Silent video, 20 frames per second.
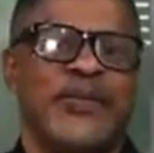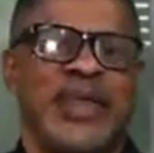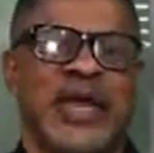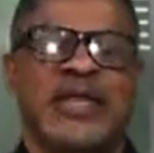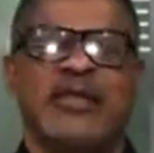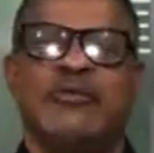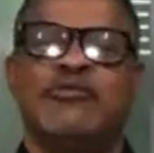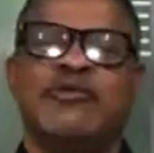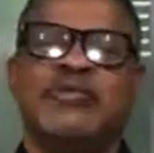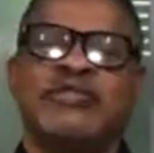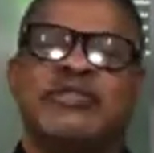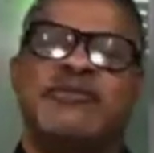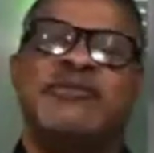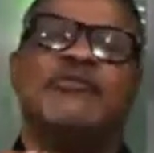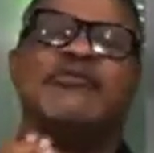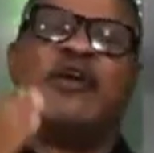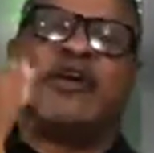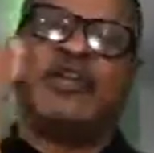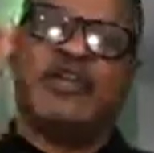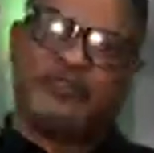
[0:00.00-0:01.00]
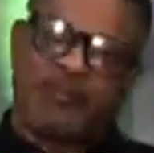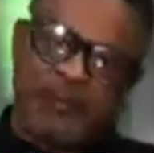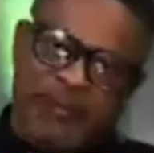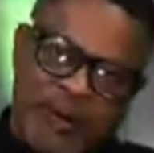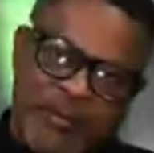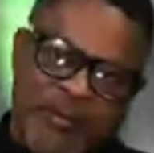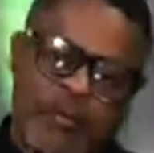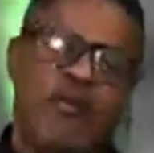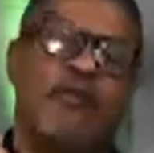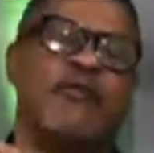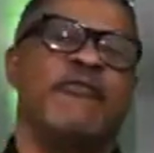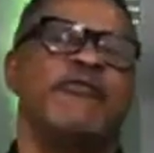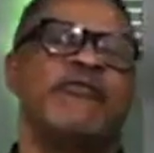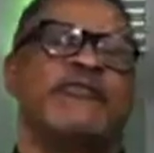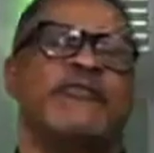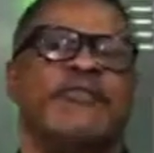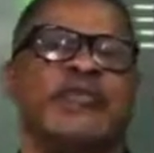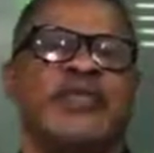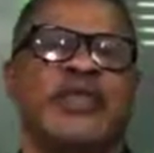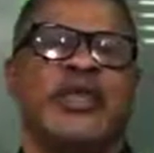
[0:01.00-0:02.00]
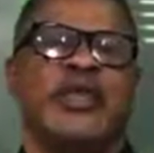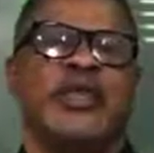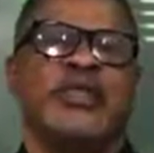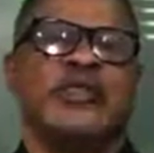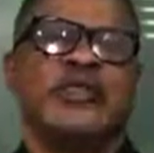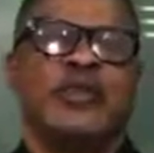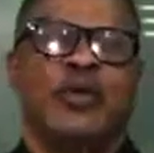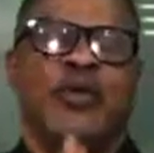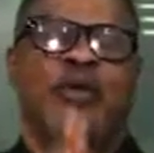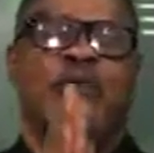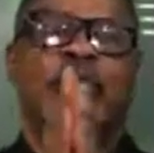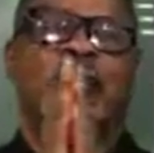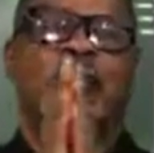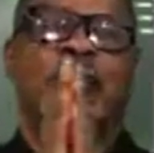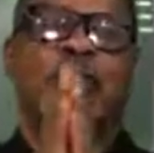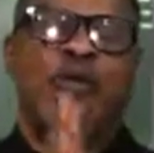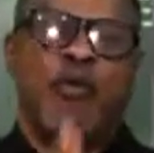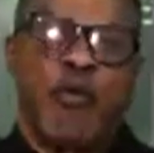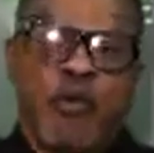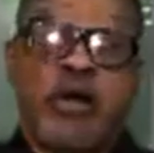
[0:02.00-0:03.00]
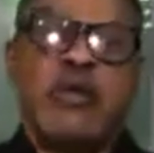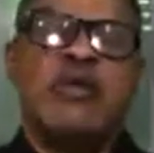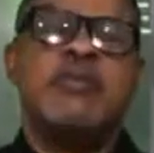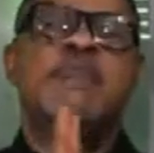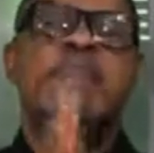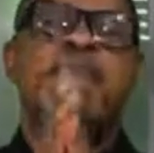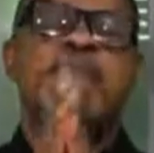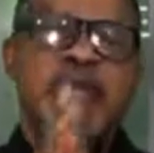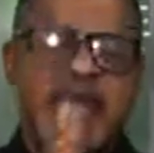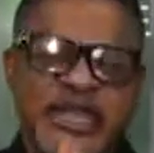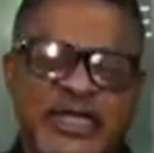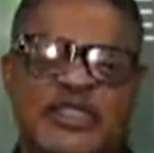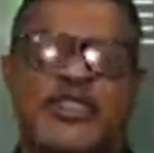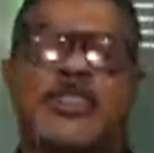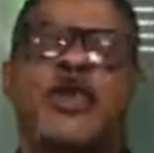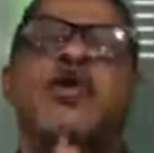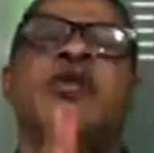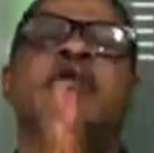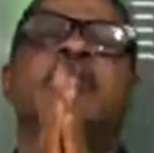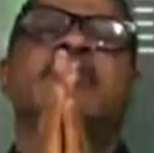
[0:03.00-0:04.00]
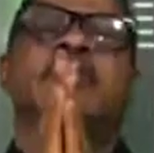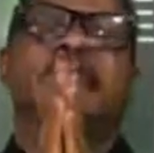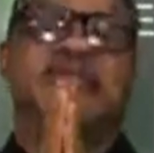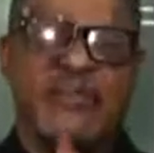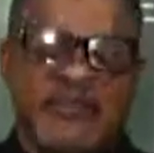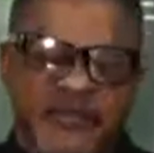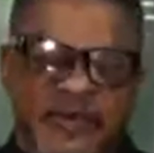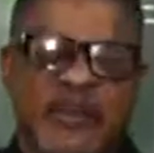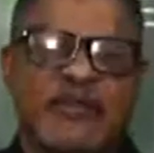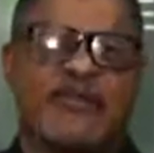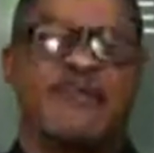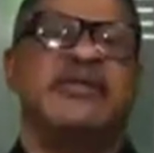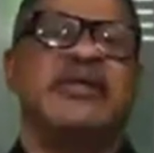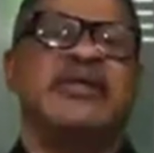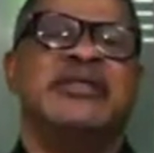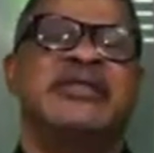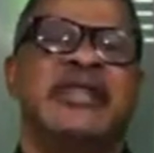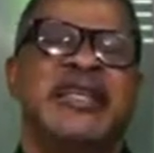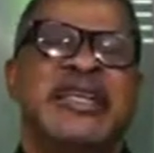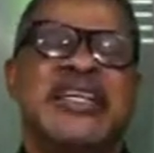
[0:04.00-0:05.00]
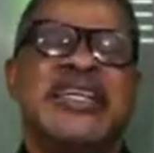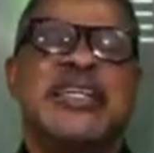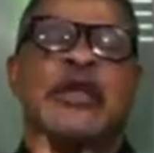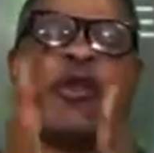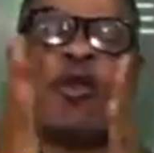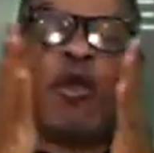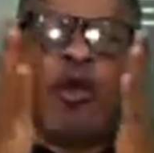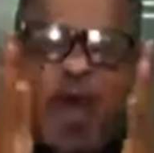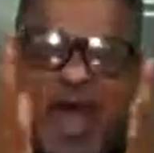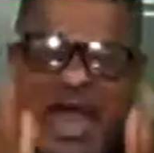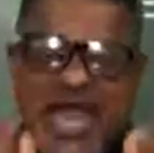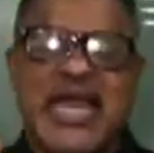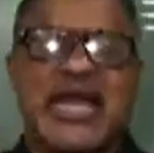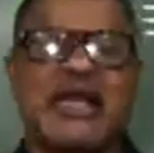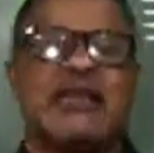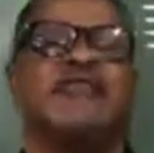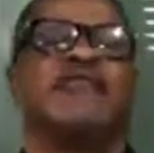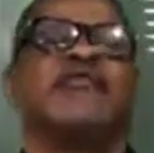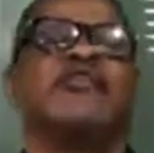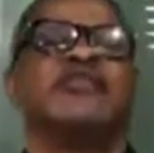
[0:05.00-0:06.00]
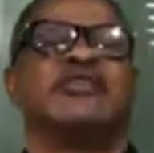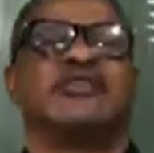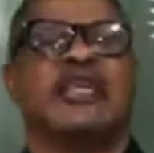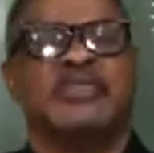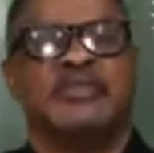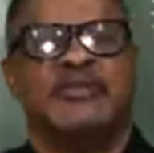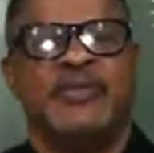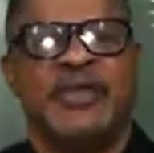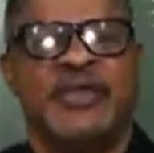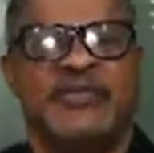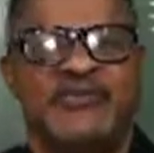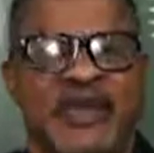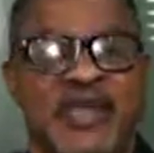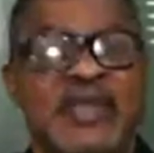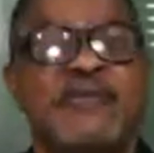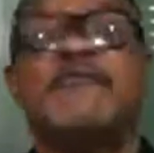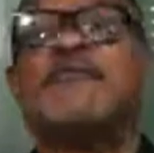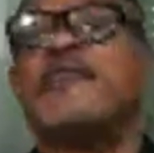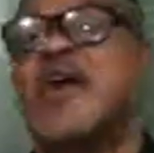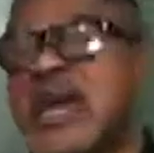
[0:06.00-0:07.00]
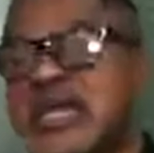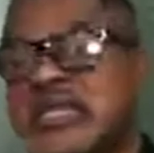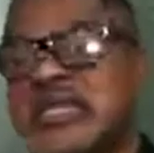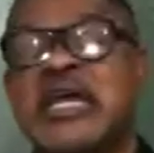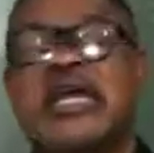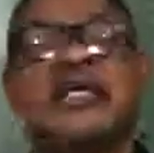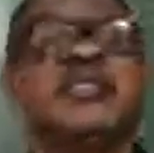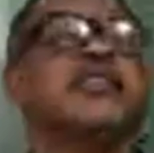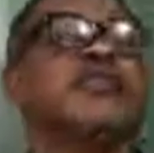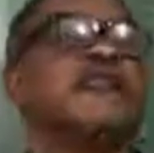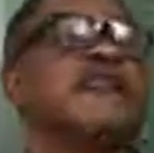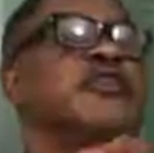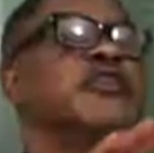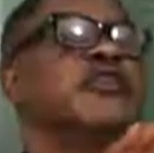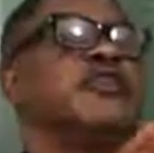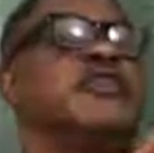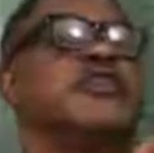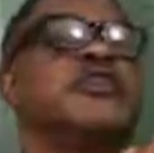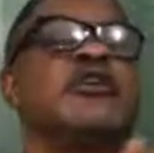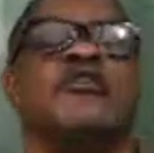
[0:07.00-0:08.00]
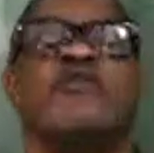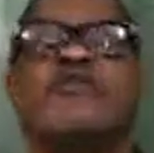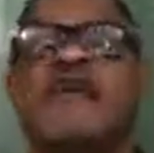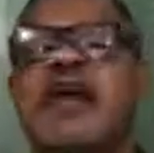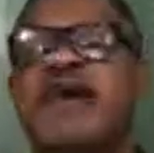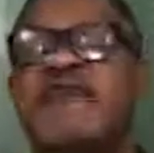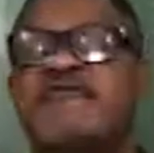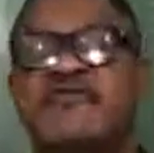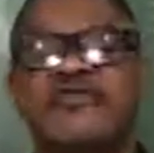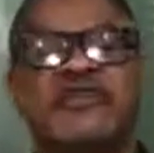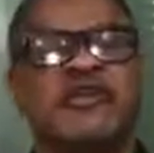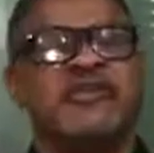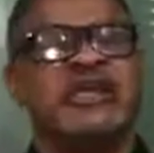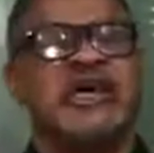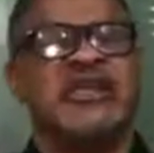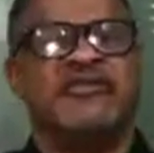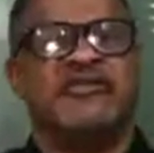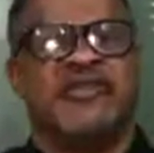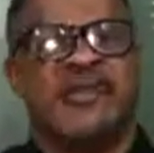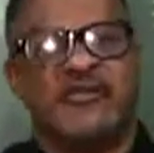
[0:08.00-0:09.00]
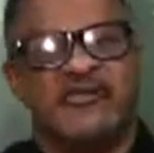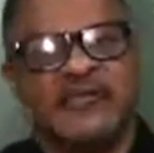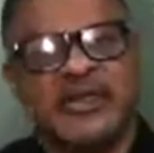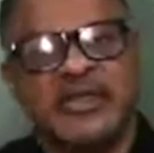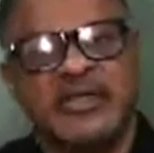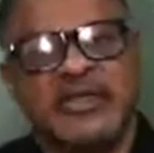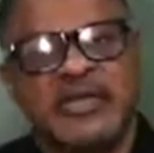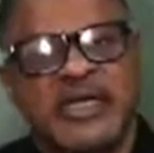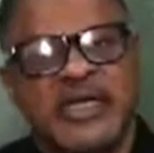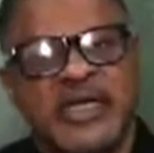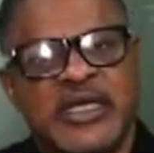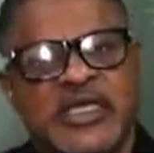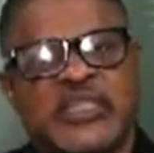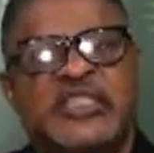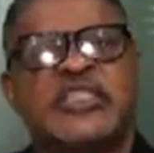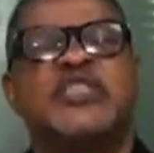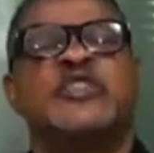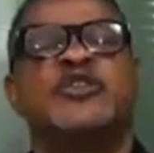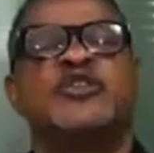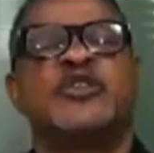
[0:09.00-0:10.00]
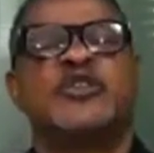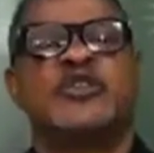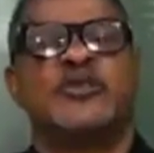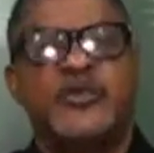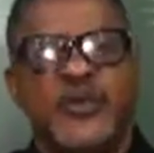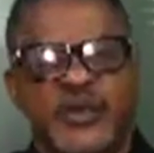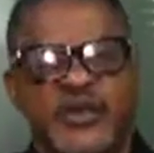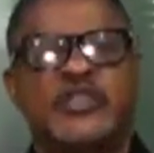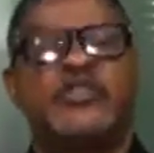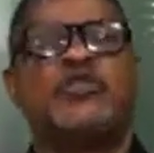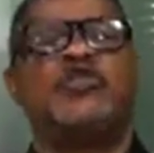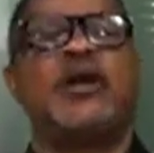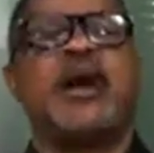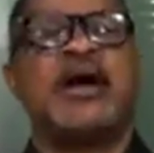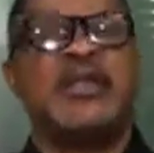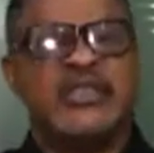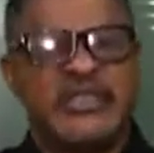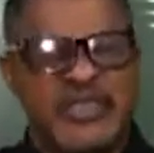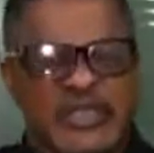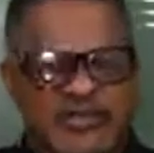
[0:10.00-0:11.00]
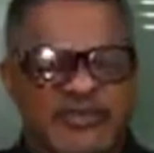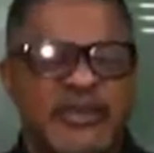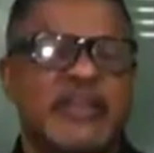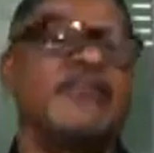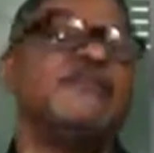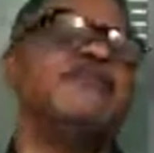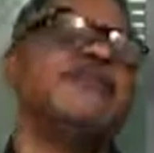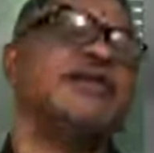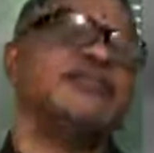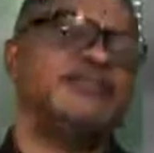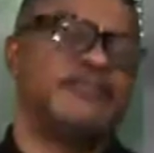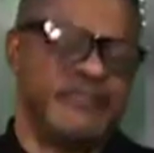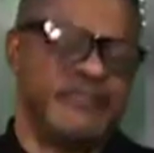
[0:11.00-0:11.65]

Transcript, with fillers: And the wisdom of God is from above. So, one major development required of us as believers, in fact, is the foundation of every other development, is spiritual development.